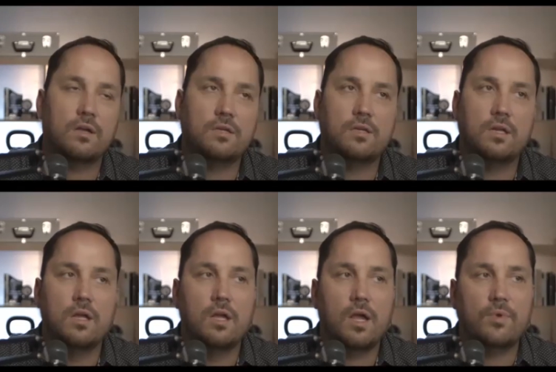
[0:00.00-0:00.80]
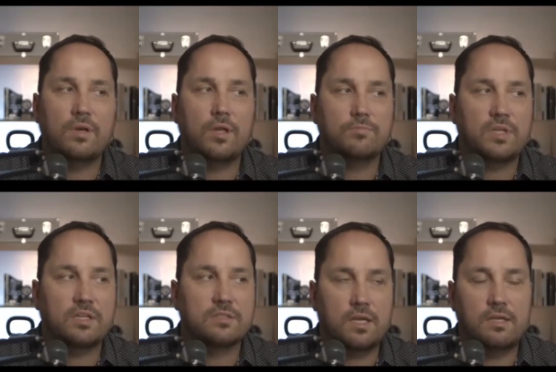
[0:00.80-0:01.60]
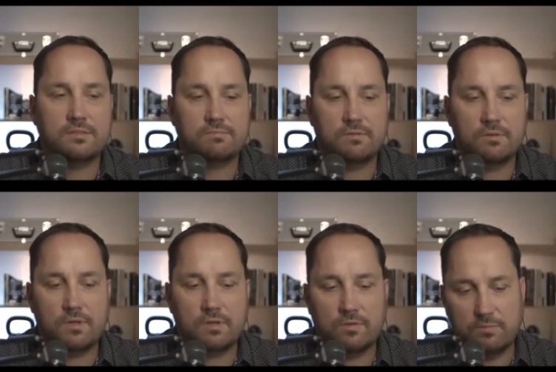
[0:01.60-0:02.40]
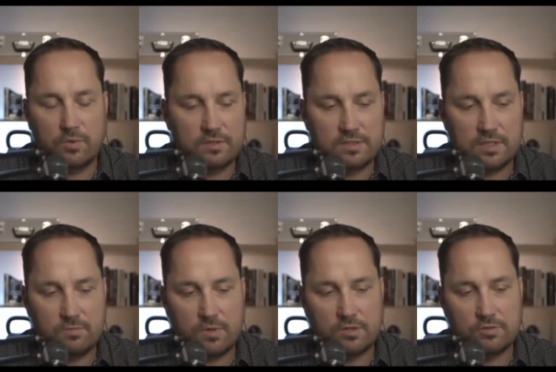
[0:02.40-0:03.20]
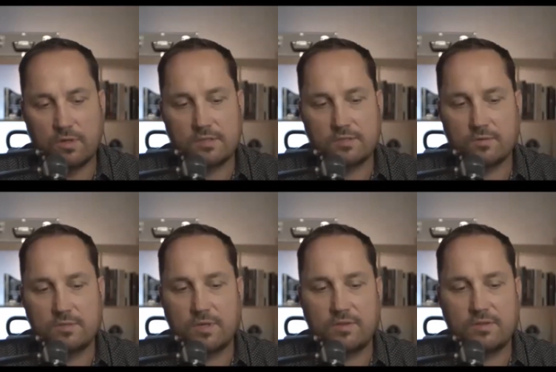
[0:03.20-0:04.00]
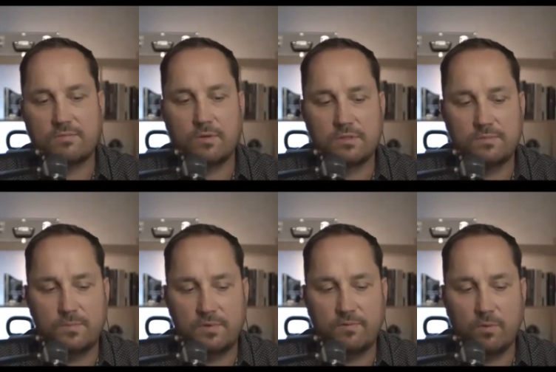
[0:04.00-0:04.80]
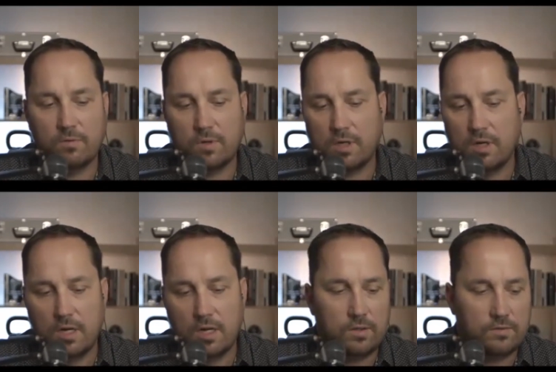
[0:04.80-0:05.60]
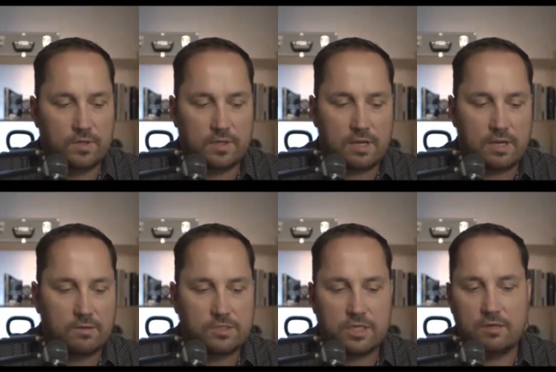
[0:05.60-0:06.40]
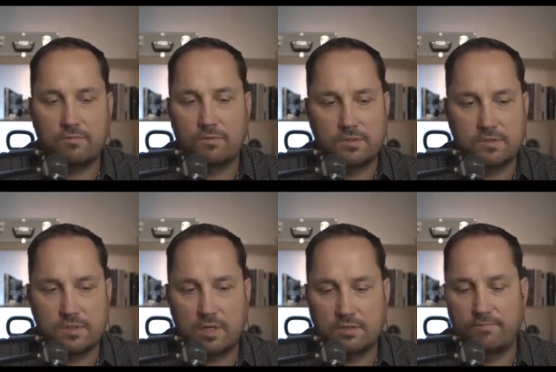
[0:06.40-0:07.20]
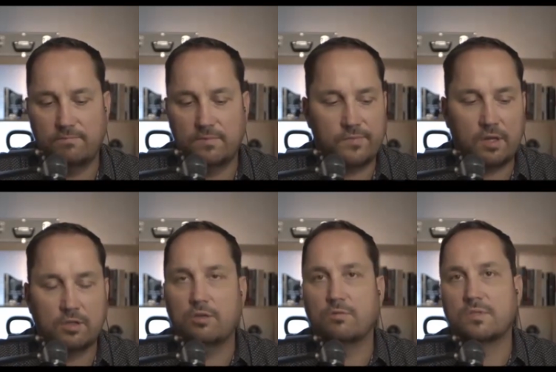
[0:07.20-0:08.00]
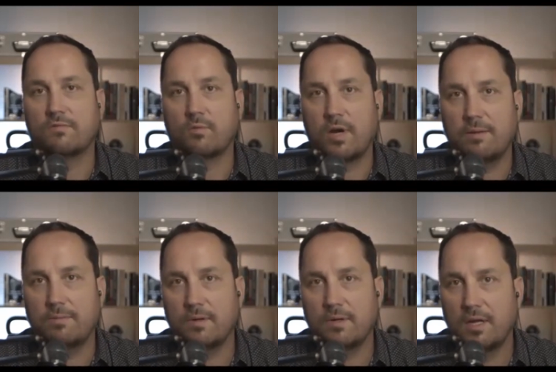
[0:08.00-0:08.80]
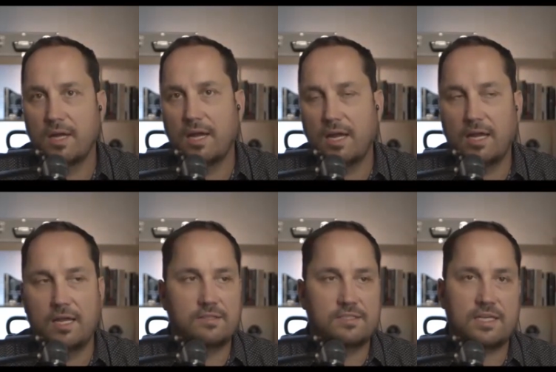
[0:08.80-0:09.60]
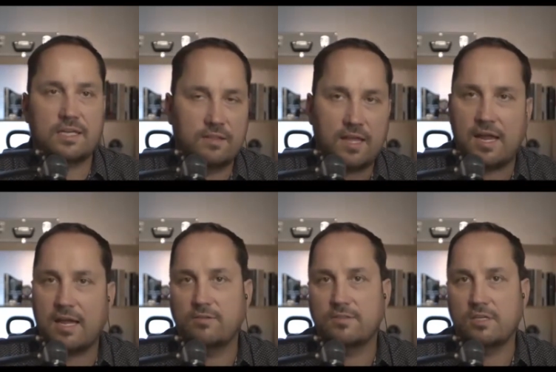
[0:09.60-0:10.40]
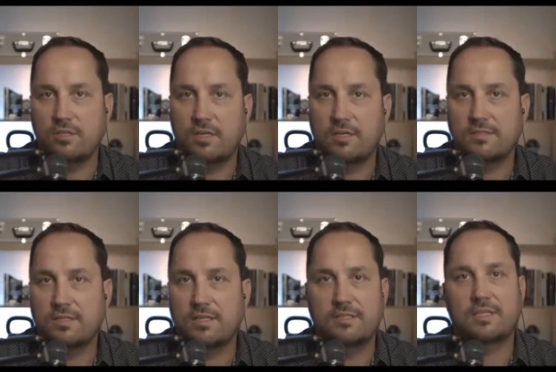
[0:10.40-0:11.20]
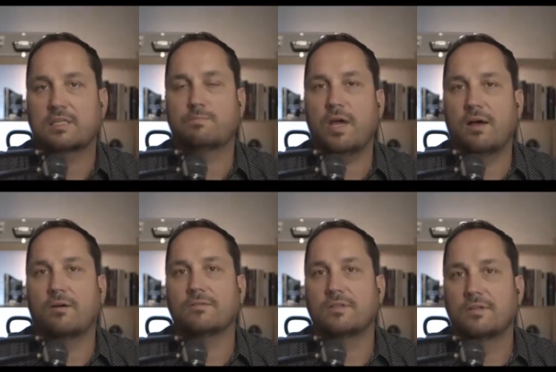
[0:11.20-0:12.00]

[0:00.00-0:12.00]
And I mean, because we did a True Law Stories about this once before, where a college kid was accused of rape. And the second that accusation hits, he's expelled.